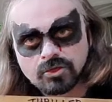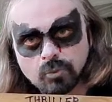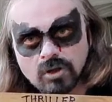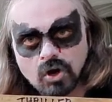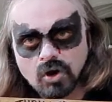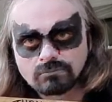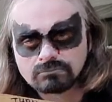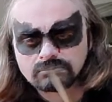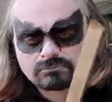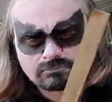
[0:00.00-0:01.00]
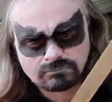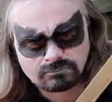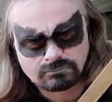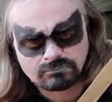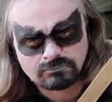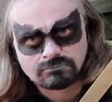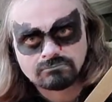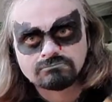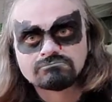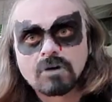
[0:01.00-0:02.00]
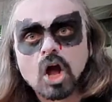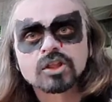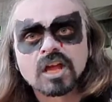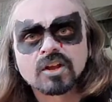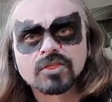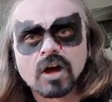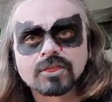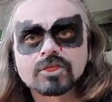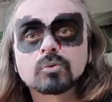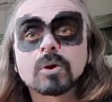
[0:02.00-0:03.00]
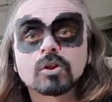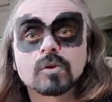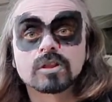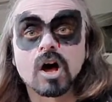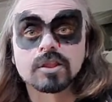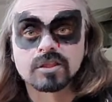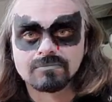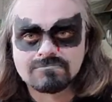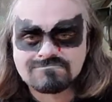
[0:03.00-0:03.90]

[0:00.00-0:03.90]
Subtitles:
Thriller, a second thought, Thriller is awesome.